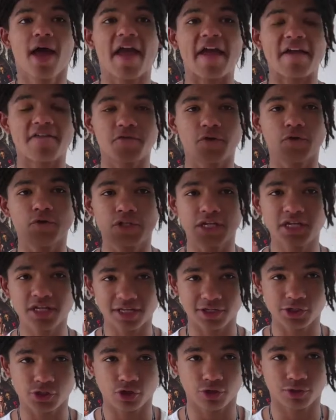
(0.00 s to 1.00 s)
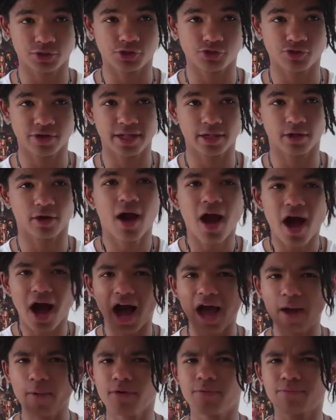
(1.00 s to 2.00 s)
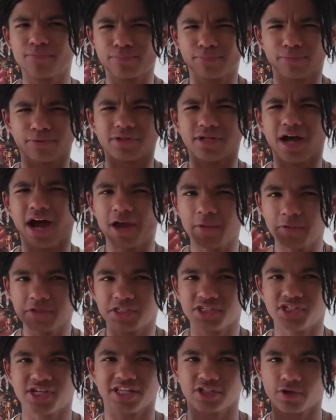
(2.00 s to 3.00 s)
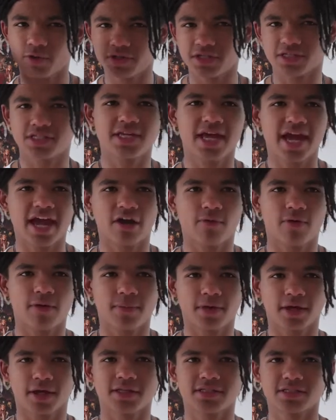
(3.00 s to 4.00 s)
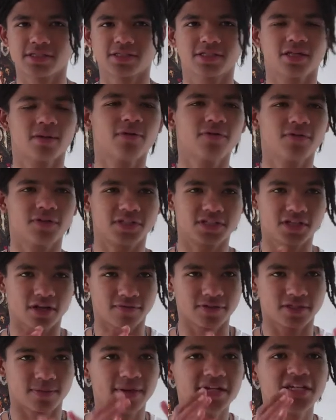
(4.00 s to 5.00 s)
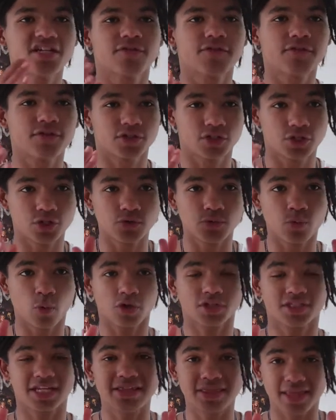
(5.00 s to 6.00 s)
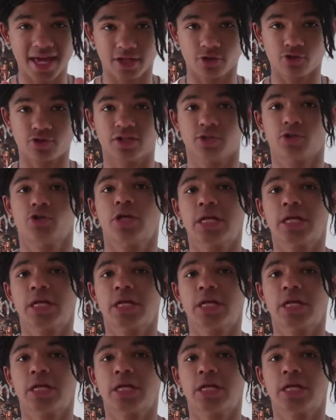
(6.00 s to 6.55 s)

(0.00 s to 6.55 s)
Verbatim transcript: If you didn't enjoy the trailer, I would I would suggest going to see it anyway because some of the stuff is a bit different to what's in the actual trailer.